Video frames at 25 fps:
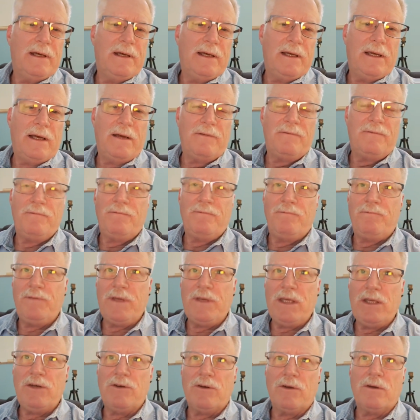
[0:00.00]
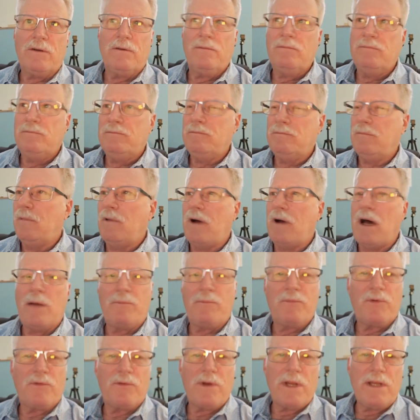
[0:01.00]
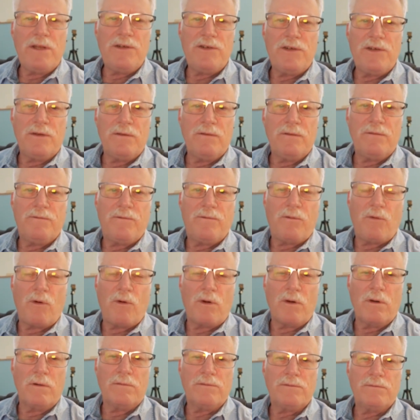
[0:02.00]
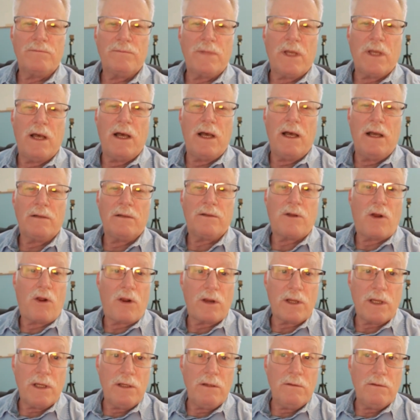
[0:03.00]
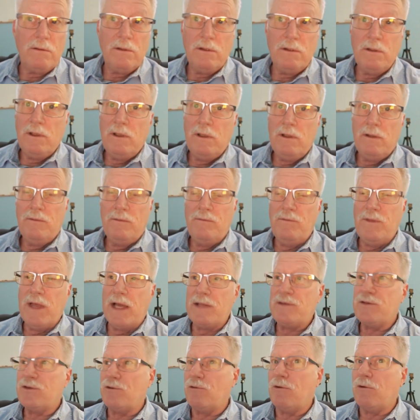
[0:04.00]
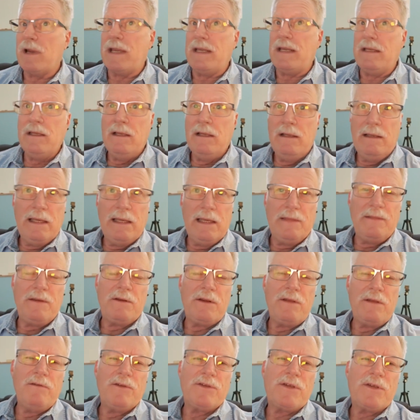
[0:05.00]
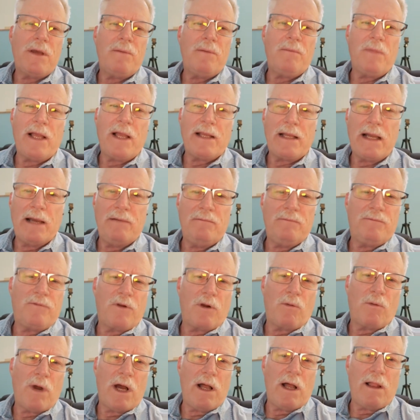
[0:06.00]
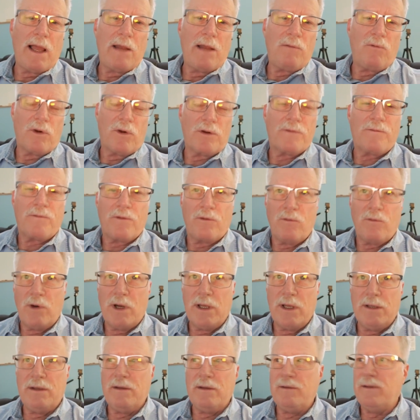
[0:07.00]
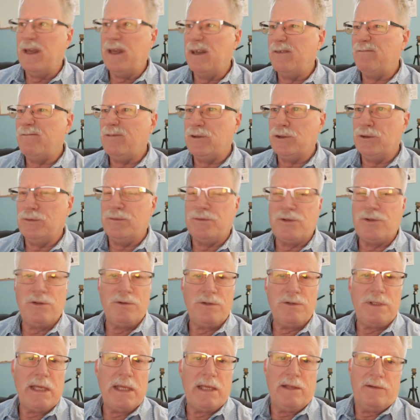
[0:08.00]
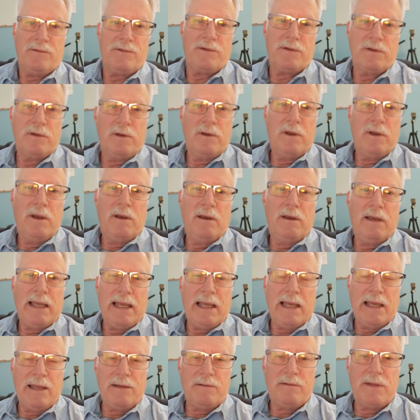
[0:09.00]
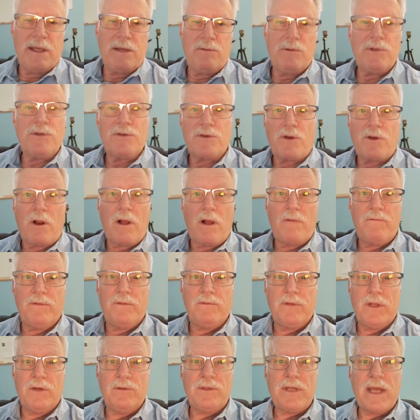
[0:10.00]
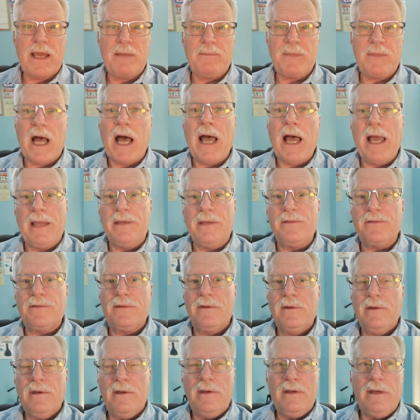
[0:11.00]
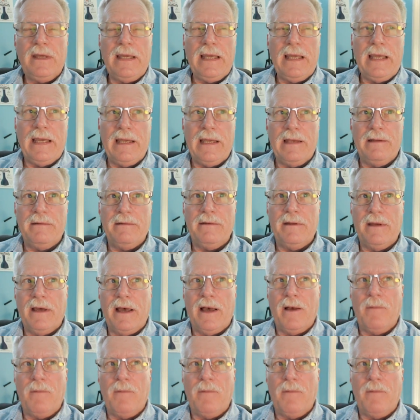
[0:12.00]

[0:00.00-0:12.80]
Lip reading: a feeder operation for cargo, that's great. And there are even some, like for a while, I worked for one that flew 210s, and they would start off with low time guys. And